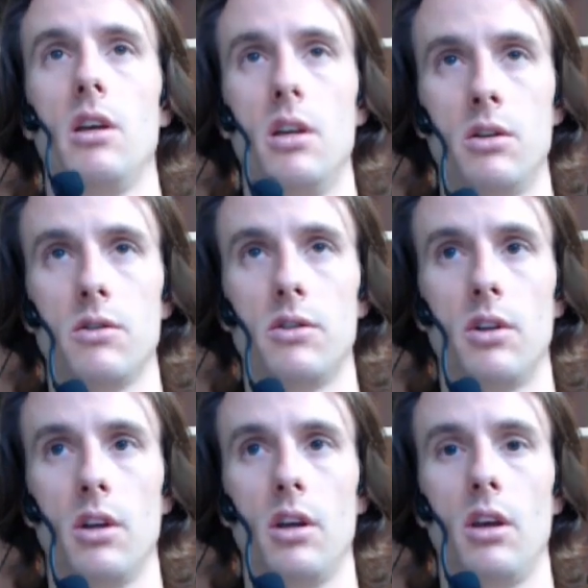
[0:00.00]

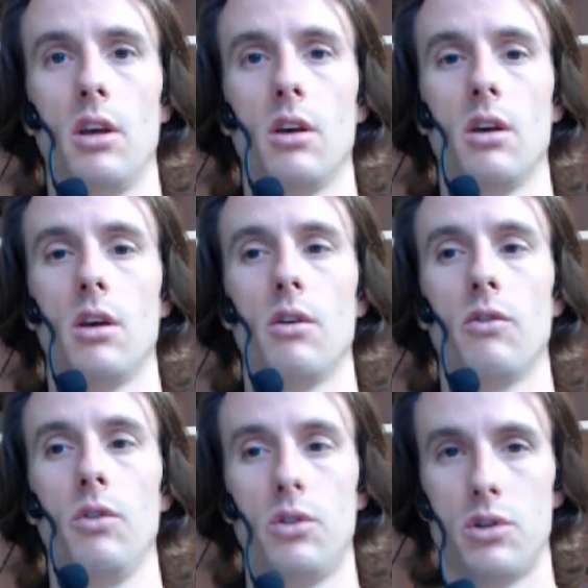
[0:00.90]
interesting
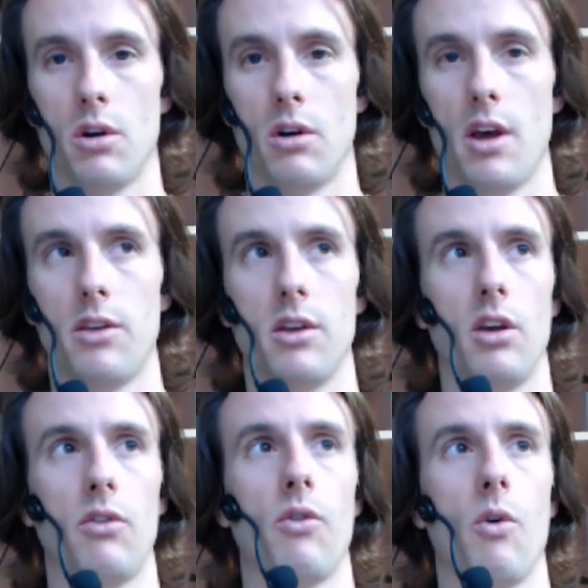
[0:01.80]
future, I
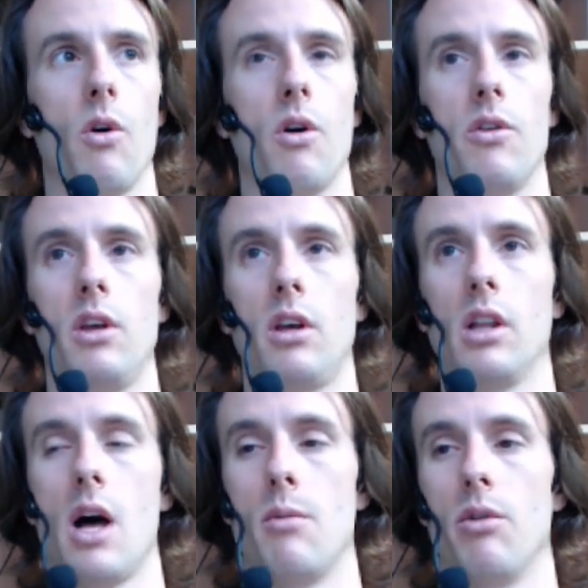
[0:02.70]
think, for the
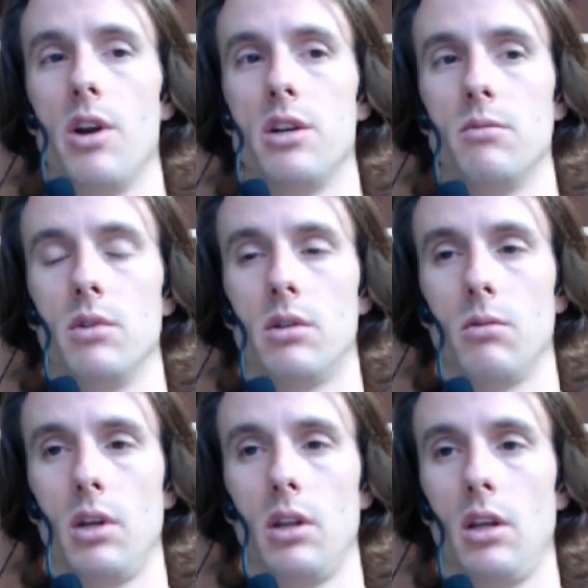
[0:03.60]
collaboration
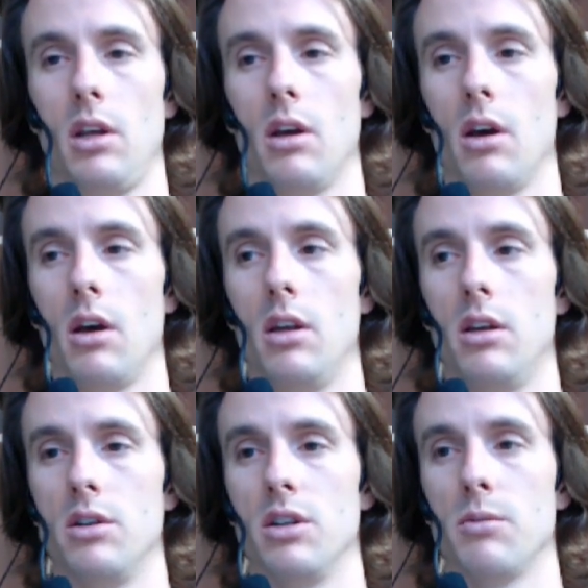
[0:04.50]
between the uh,
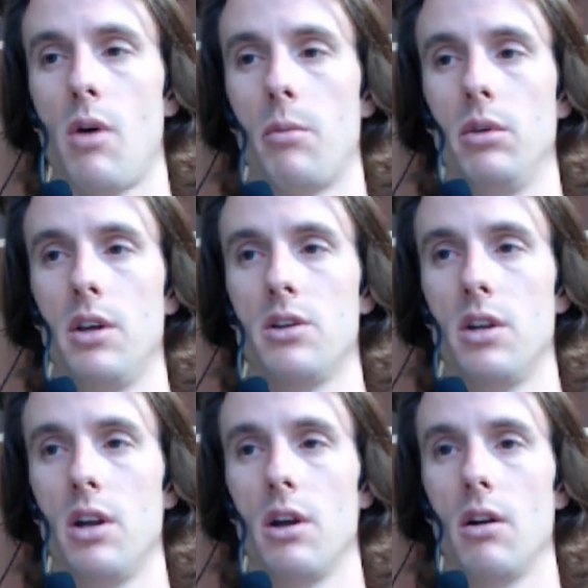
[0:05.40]
indigenous population
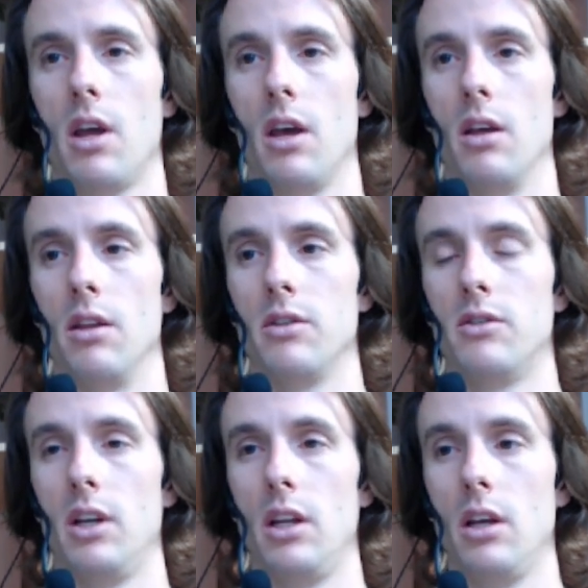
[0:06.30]
here and the
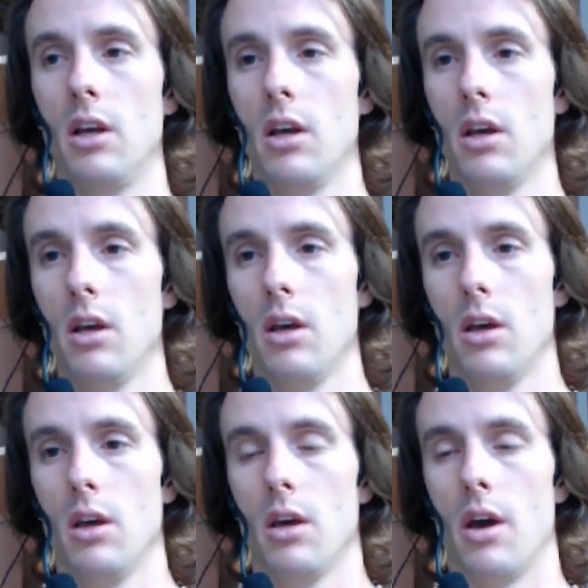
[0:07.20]
city
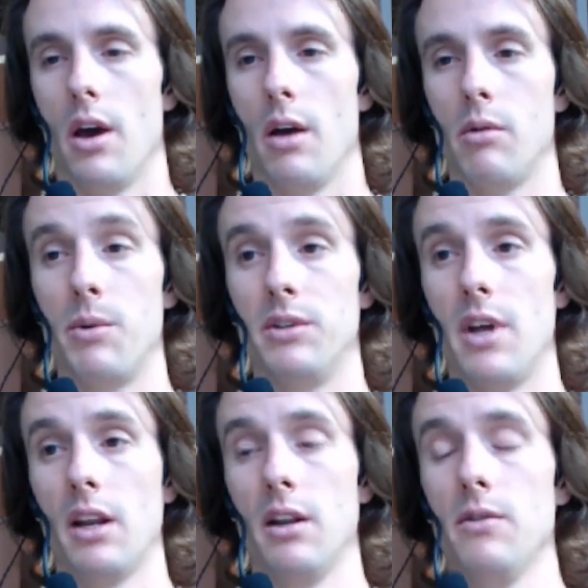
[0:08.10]
uh,
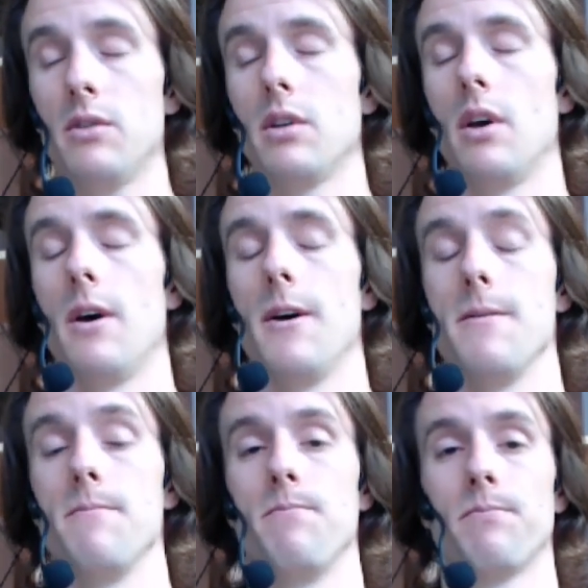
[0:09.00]
representatives. Um,